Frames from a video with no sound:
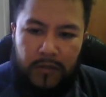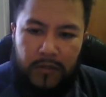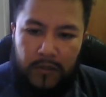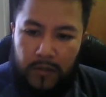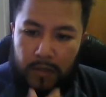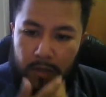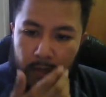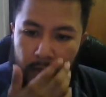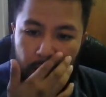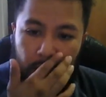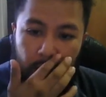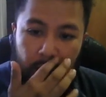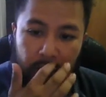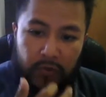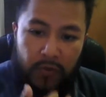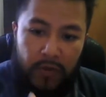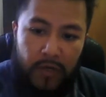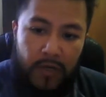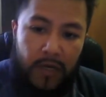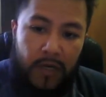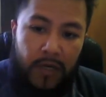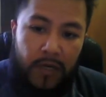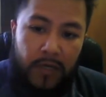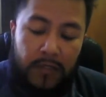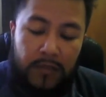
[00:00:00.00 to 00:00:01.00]
are not
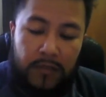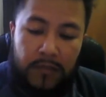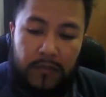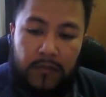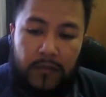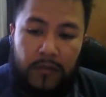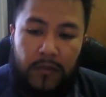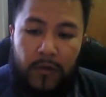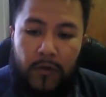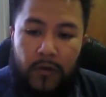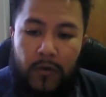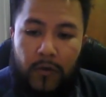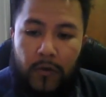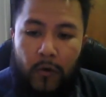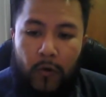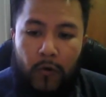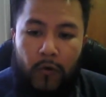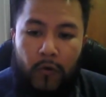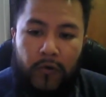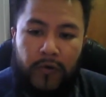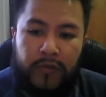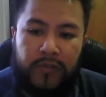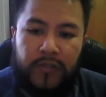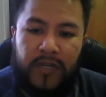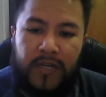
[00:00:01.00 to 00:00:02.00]
Israelites,
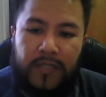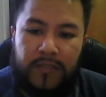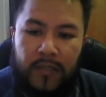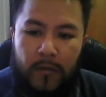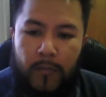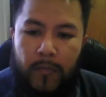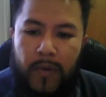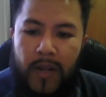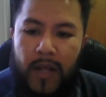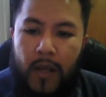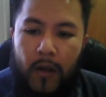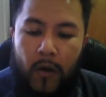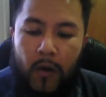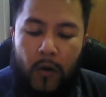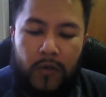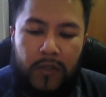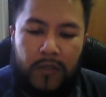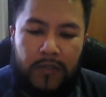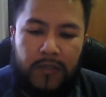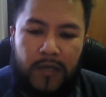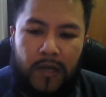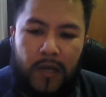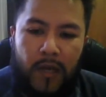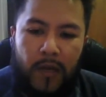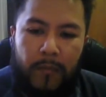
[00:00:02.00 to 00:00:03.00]
all Israelites are black all the
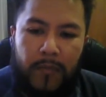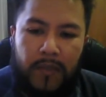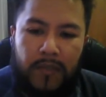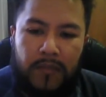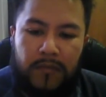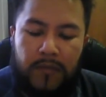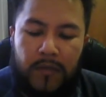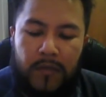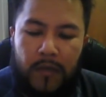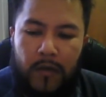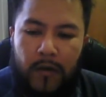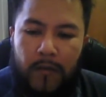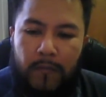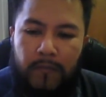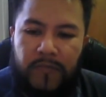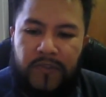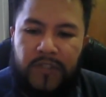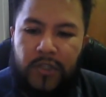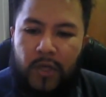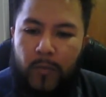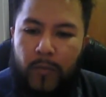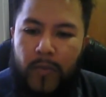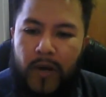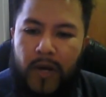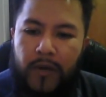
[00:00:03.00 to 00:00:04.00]
time, is
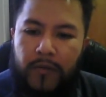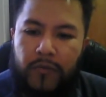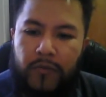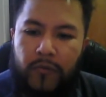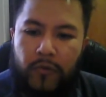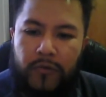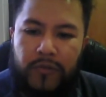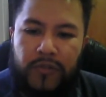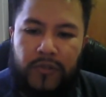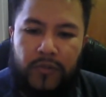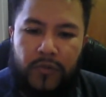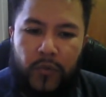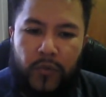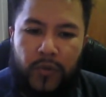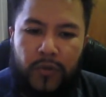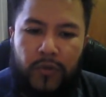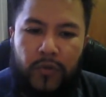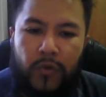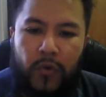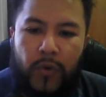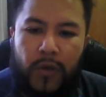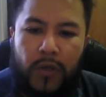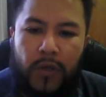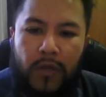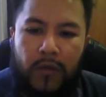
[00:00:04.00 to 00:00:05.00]
Jeremiah
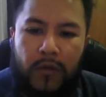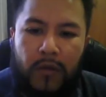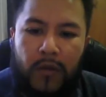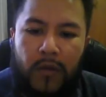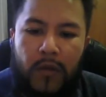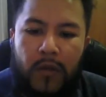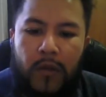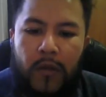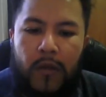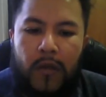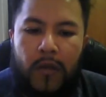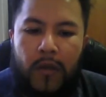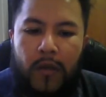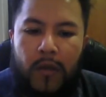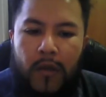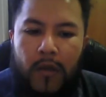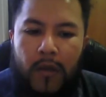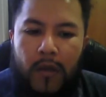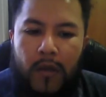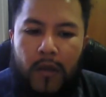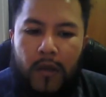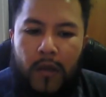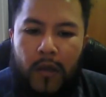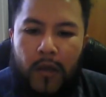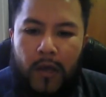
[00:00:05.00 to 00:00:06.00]
13:23.
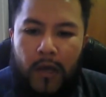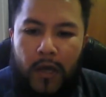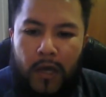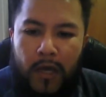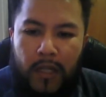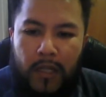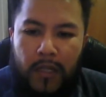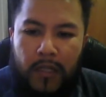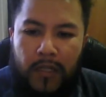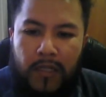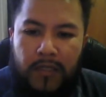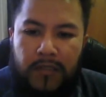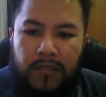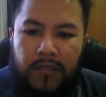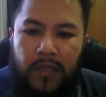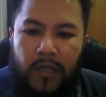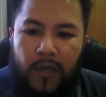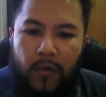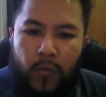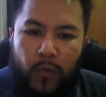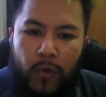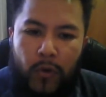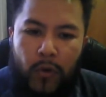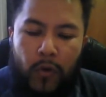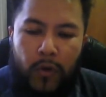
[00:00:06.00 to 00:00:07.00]
And they say,
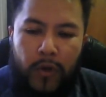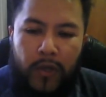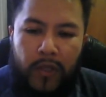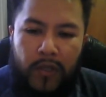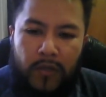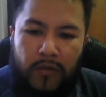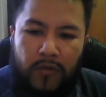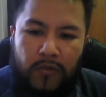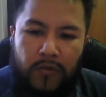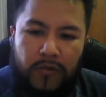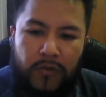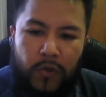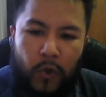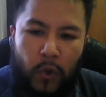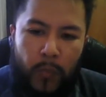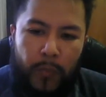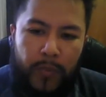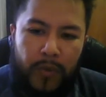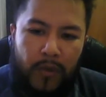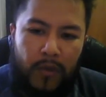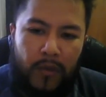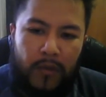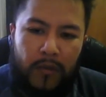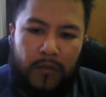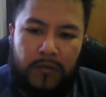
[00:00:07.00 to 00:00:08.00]
well, can a
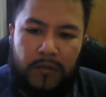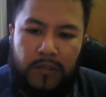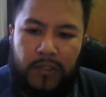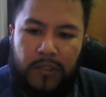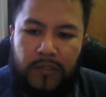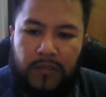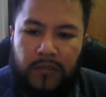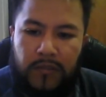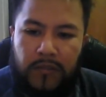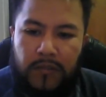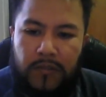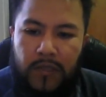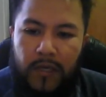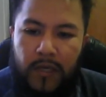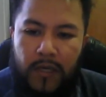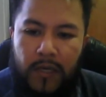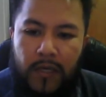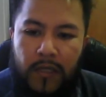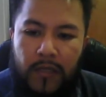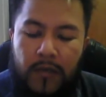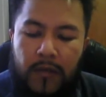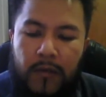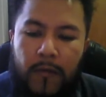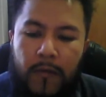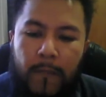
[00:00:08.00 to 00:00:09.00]
utopian change his
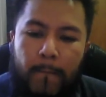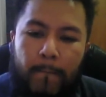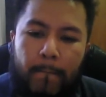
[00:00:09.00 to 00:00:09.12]
skin?